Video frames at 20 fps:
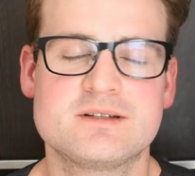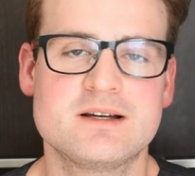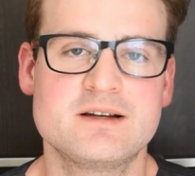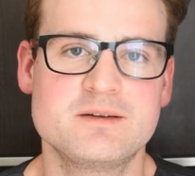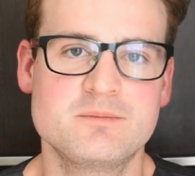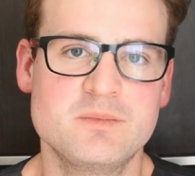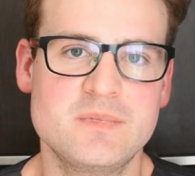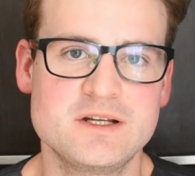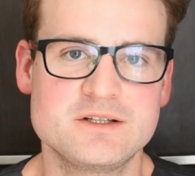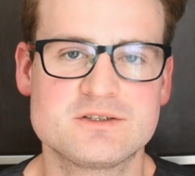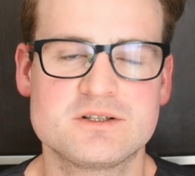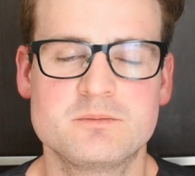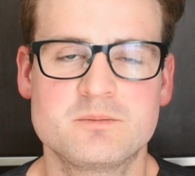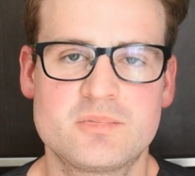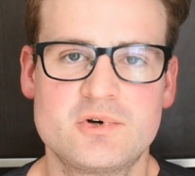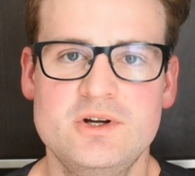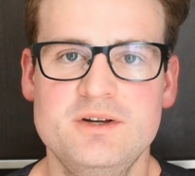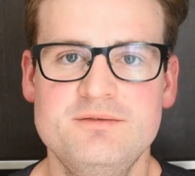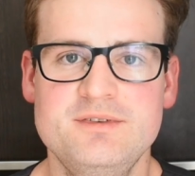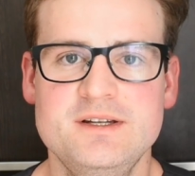I'd mentioned
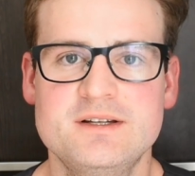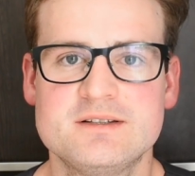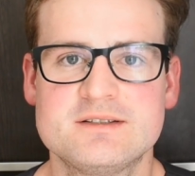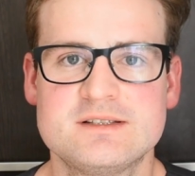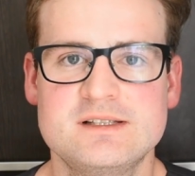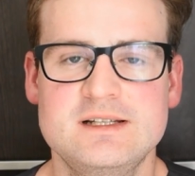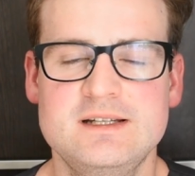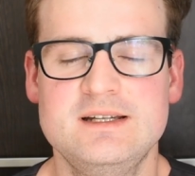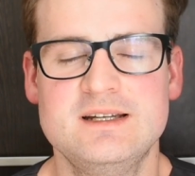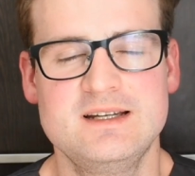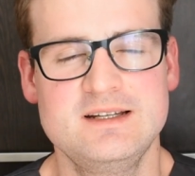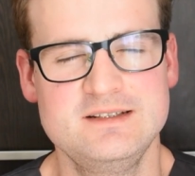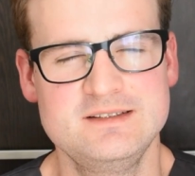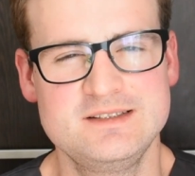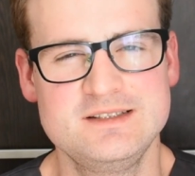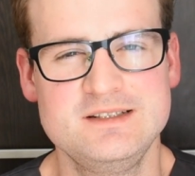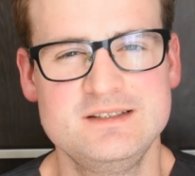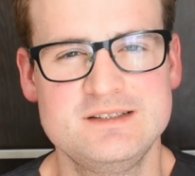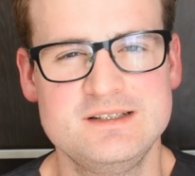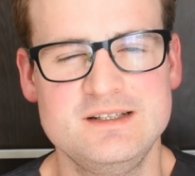previously,
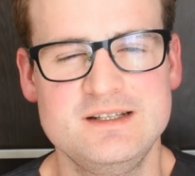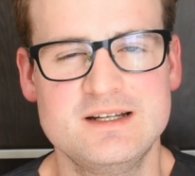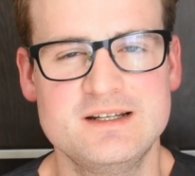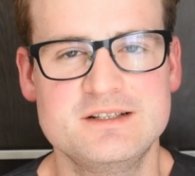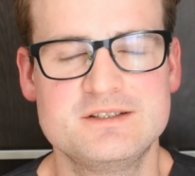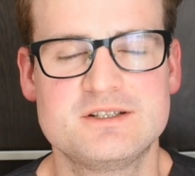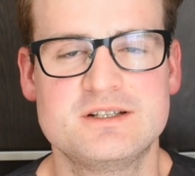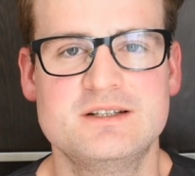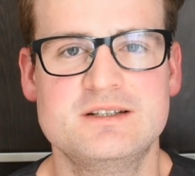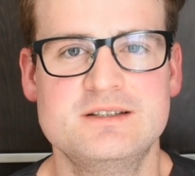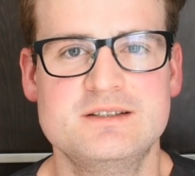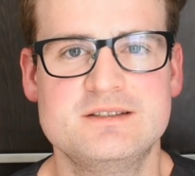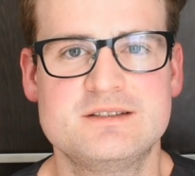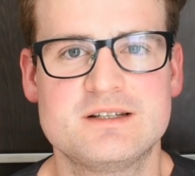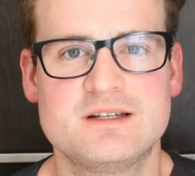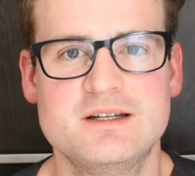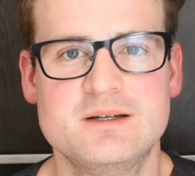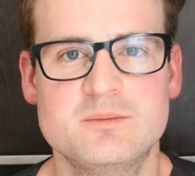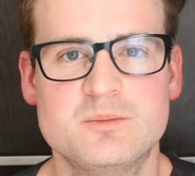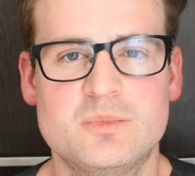ACTH
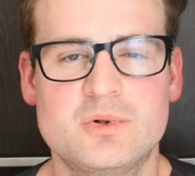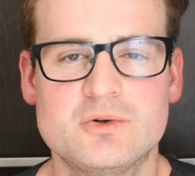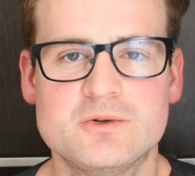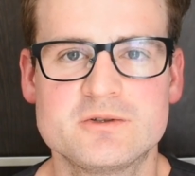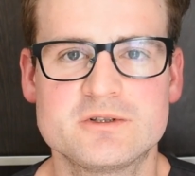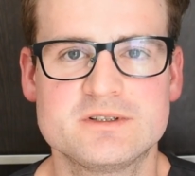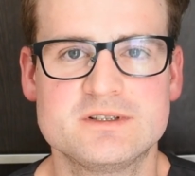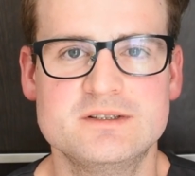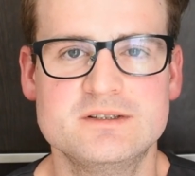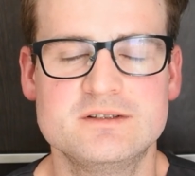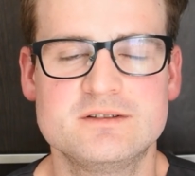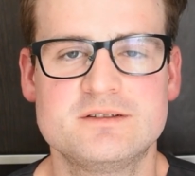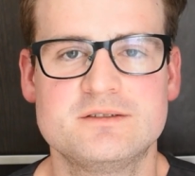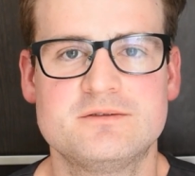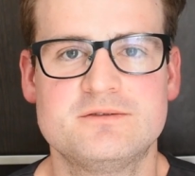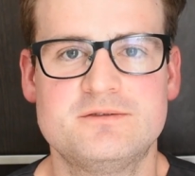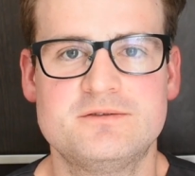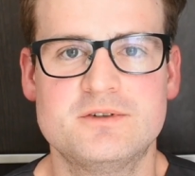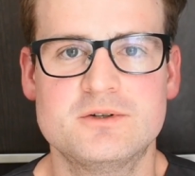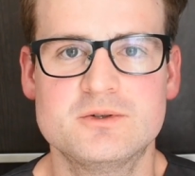is important
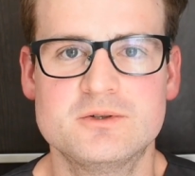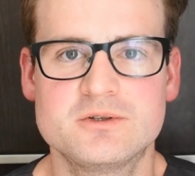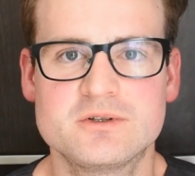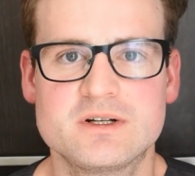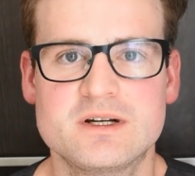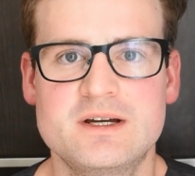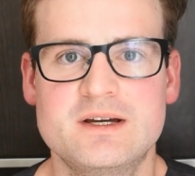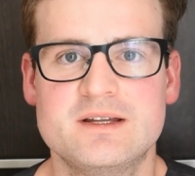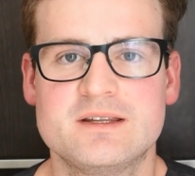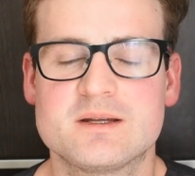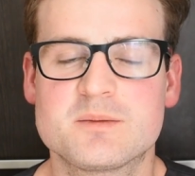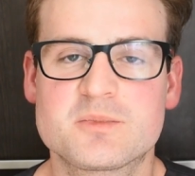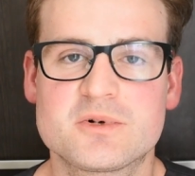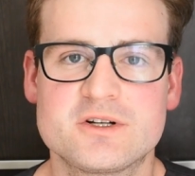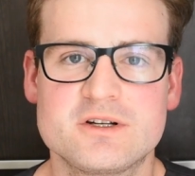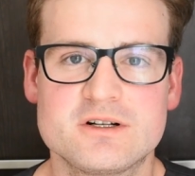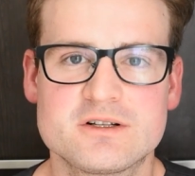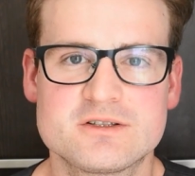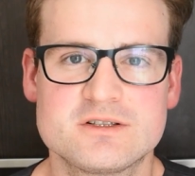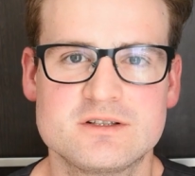for the
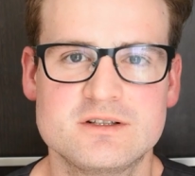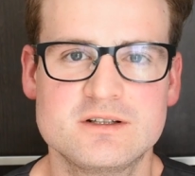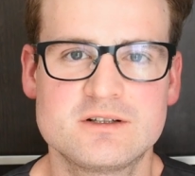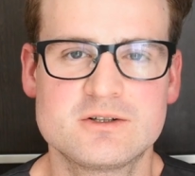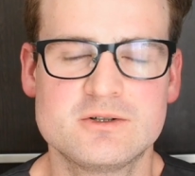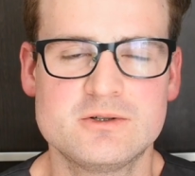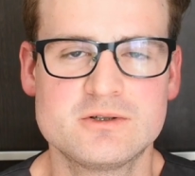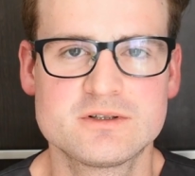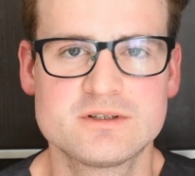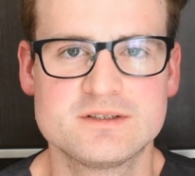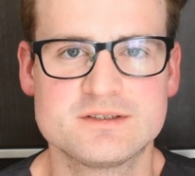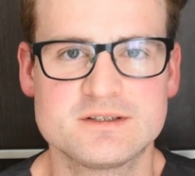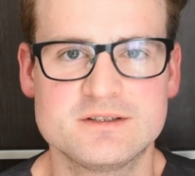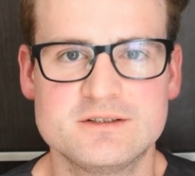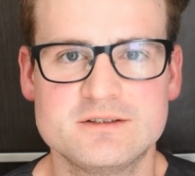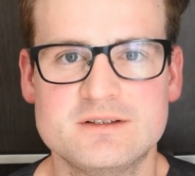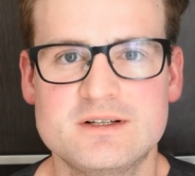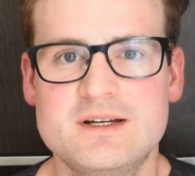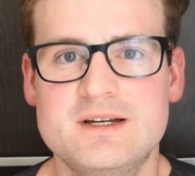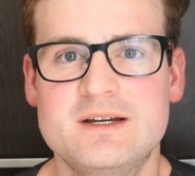production in cortisol.